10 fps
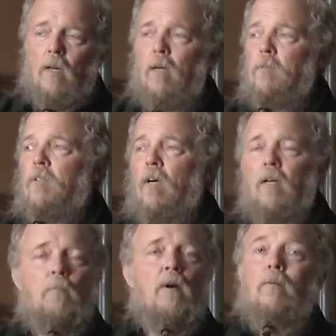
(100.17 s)
I'm just
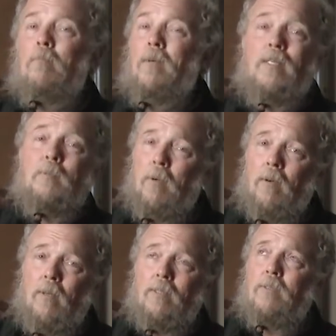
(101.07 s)
talking about my
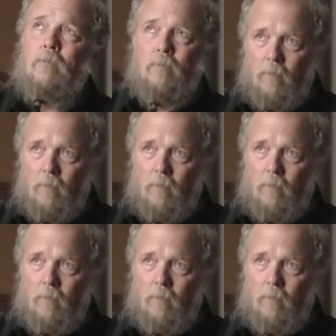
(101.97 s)
experience,